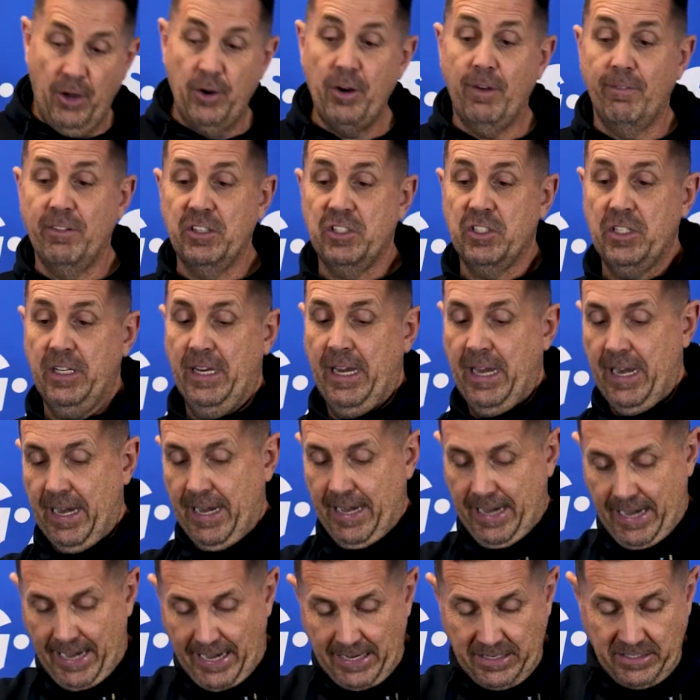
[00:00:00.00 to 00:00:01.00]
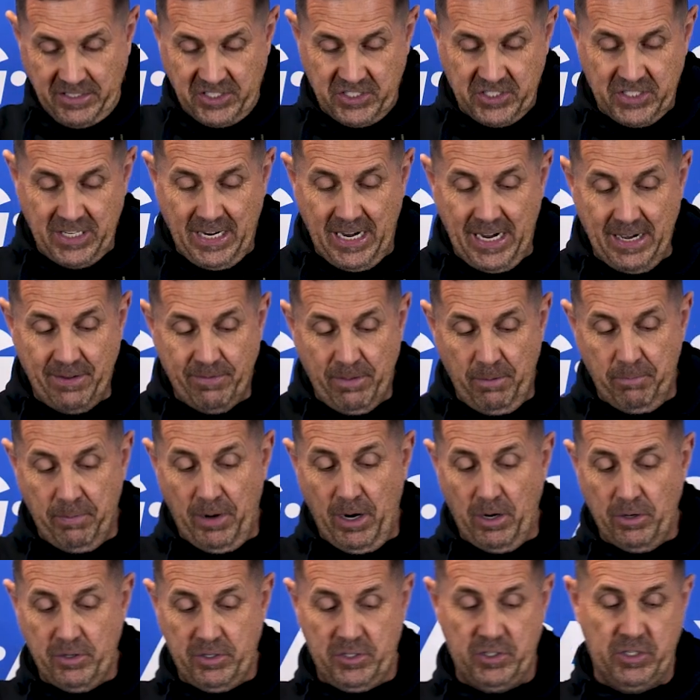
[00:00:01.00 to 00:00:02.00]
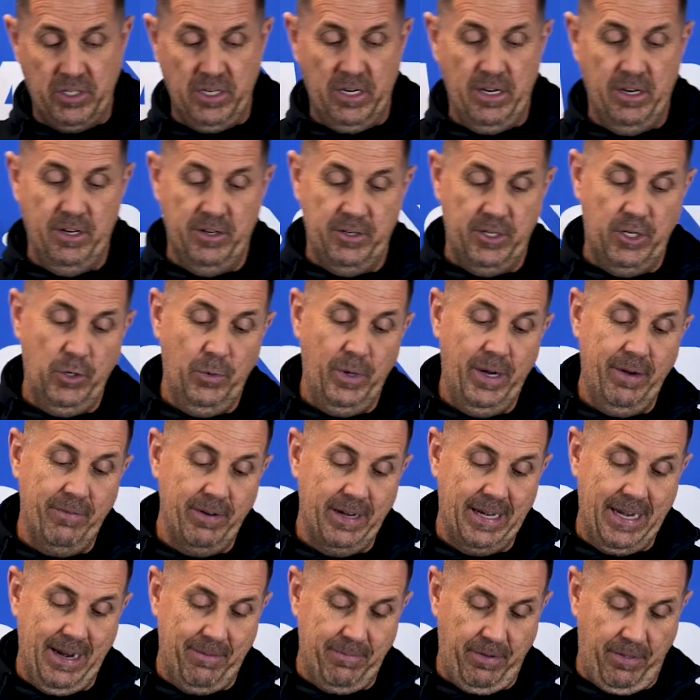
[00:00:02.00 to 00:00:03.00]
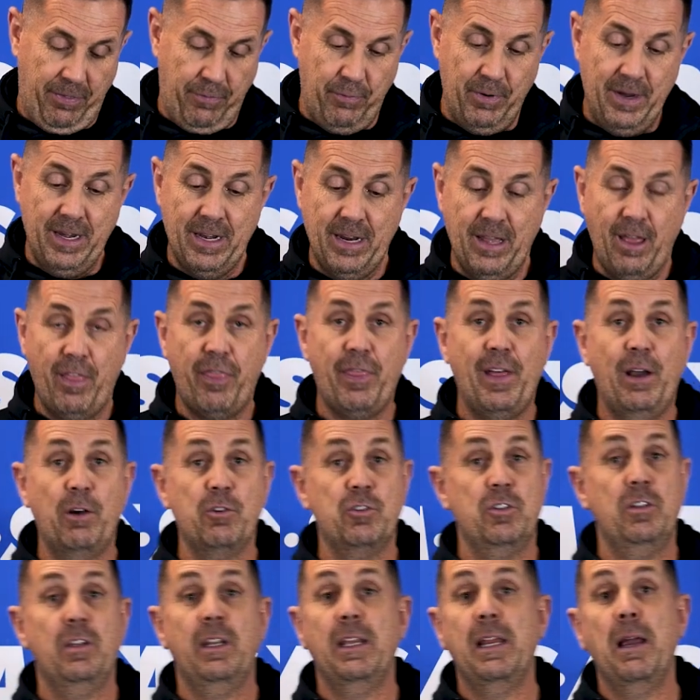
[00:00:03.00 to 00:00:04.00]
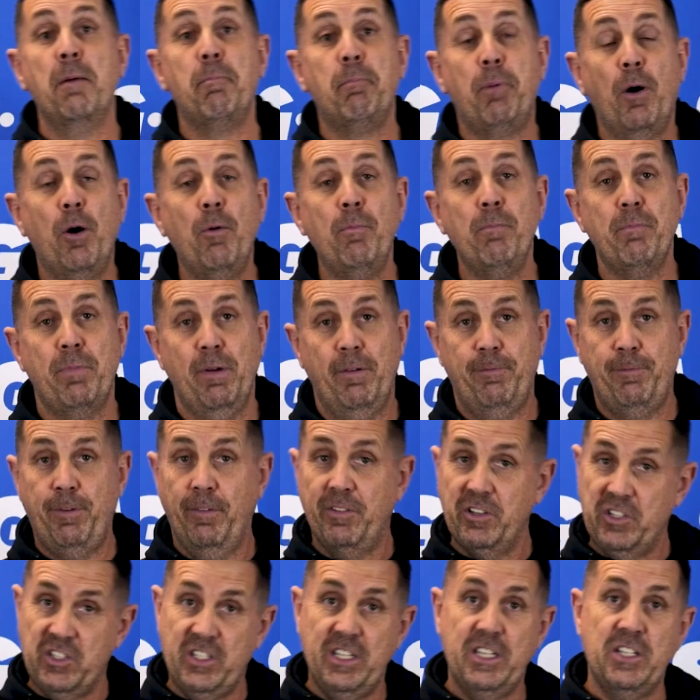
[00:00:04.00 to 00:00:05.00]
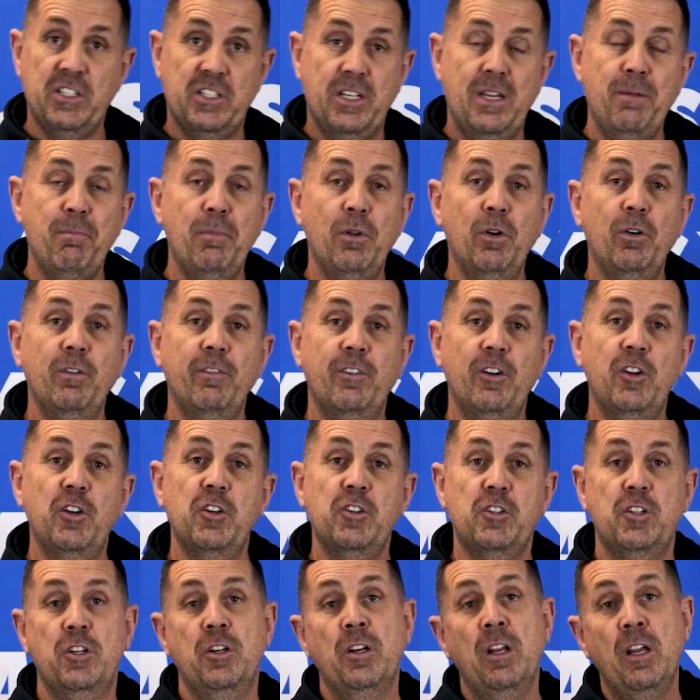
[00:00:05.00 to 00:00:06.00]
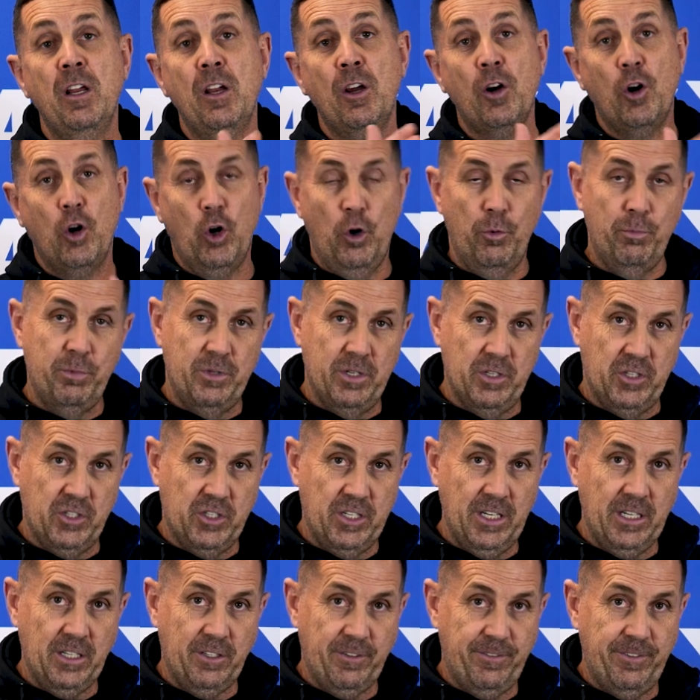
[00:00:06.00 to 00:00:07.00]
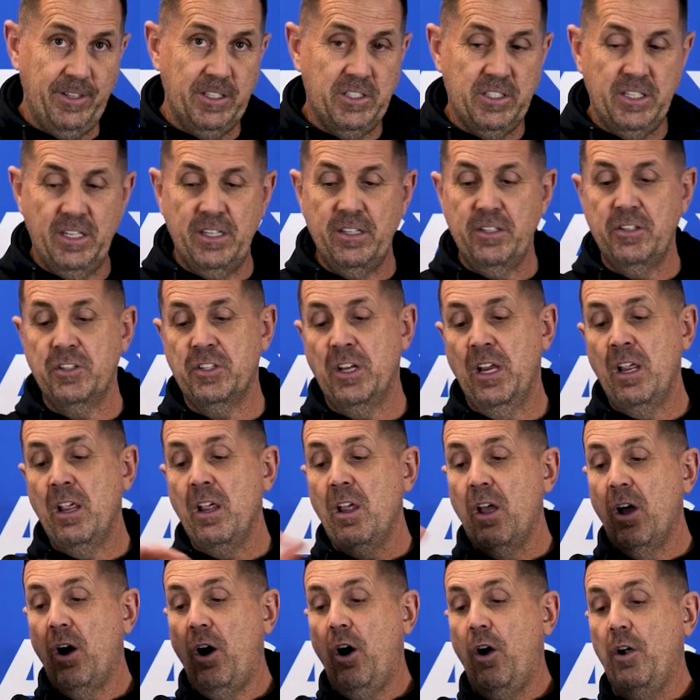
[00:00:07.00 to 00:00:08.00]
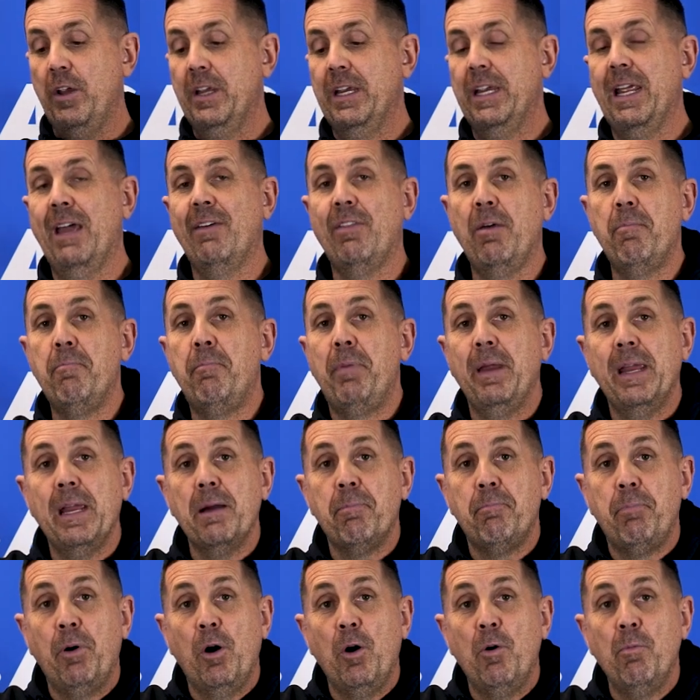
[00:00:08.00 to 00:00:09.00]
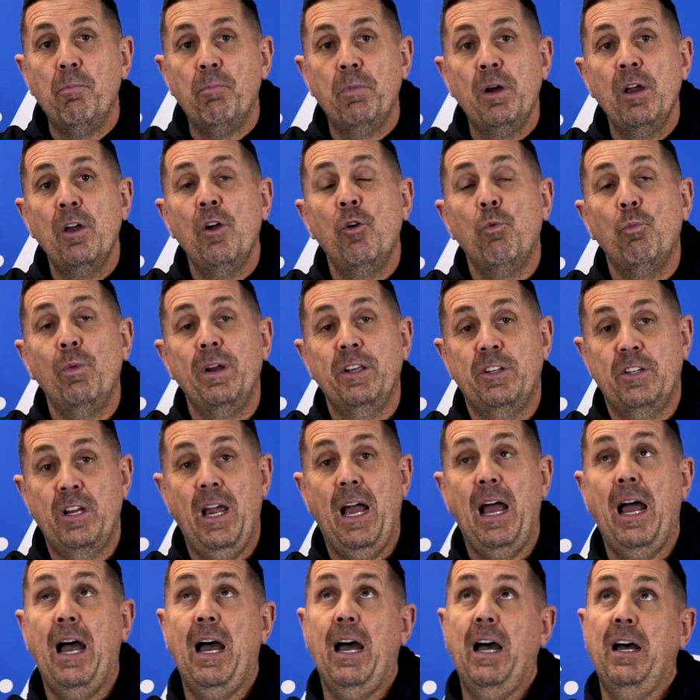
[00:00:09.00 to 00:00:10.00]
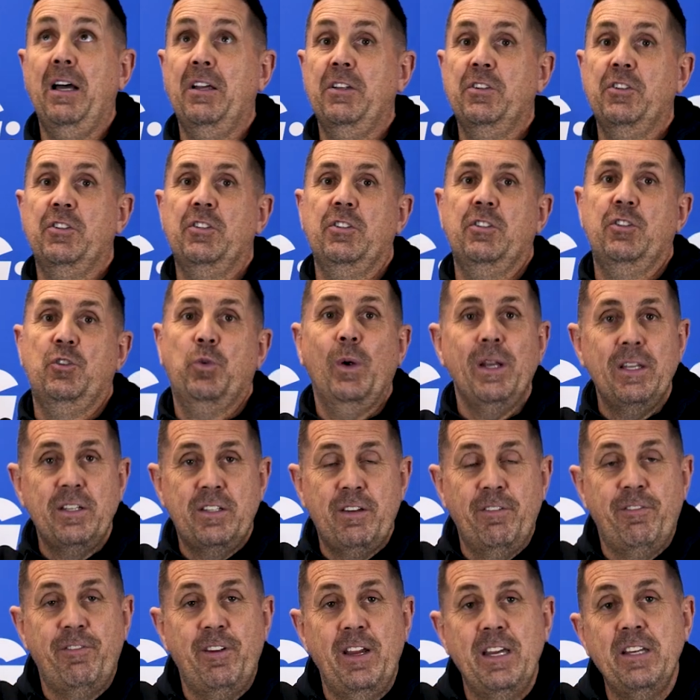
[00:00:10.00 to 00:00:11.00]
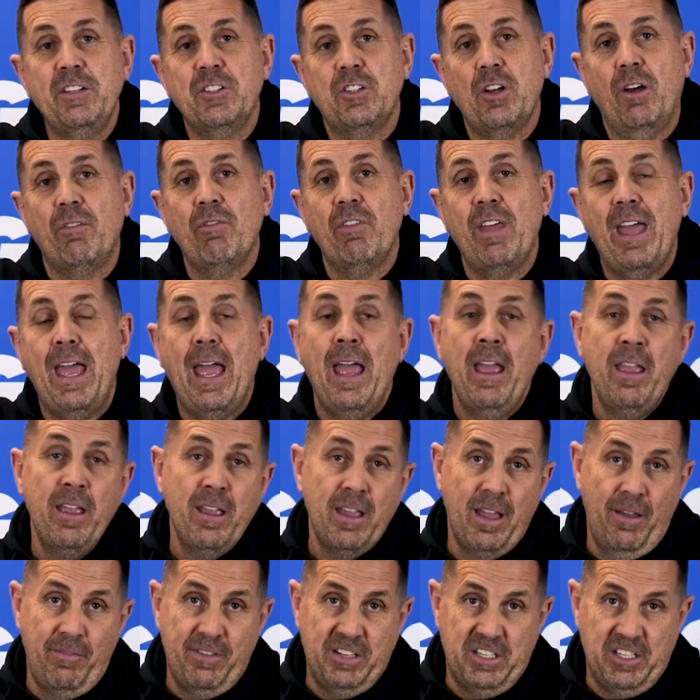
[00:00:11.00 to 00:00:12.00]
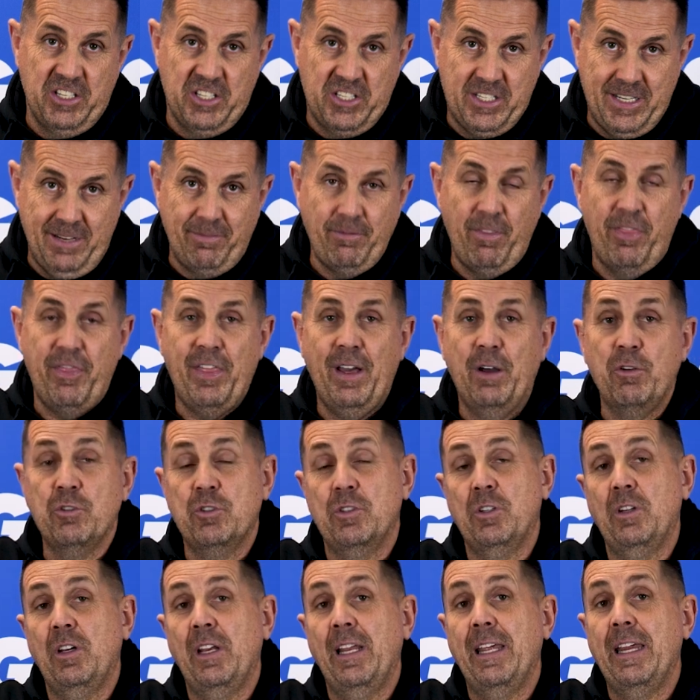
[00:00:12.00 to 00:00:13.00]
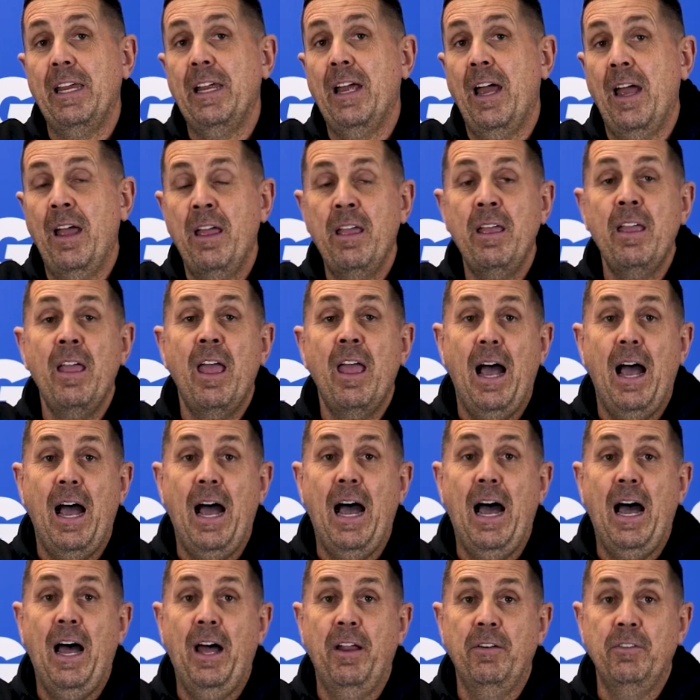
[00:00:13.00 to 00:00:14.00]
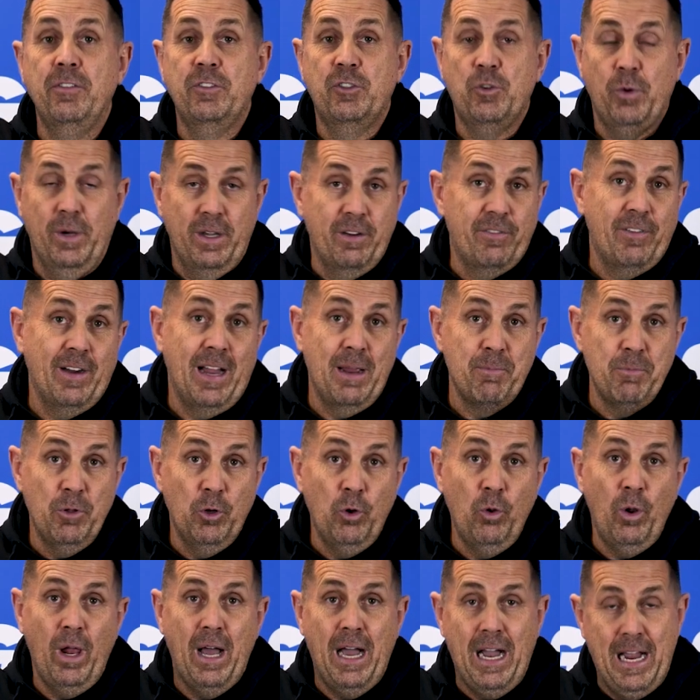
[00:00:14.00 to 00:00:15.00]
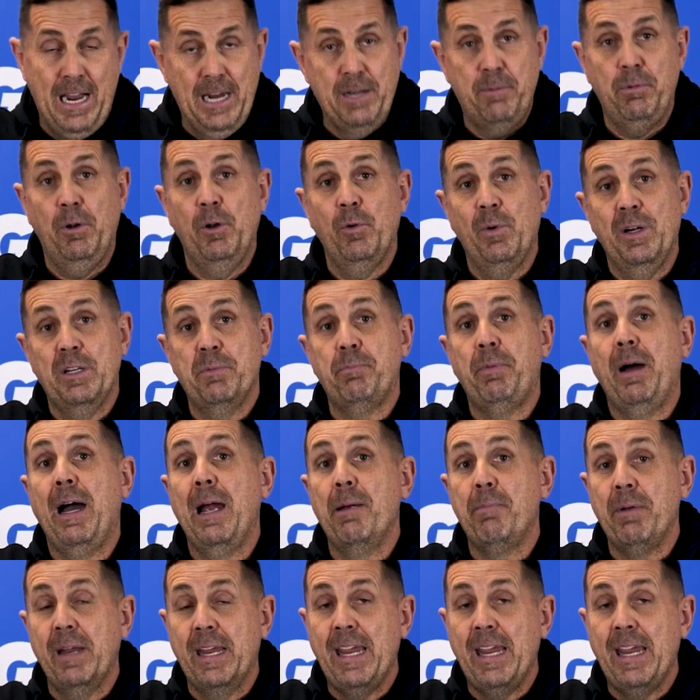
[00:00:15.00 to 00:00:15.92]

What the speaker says: And obviously inside the box you either get the 3,500 litre pump for the 16mm version up to 6 fittings, or you get the bigger pump which has 20 fittings on there, and this is 7,000 litre and 25mm IWS pipe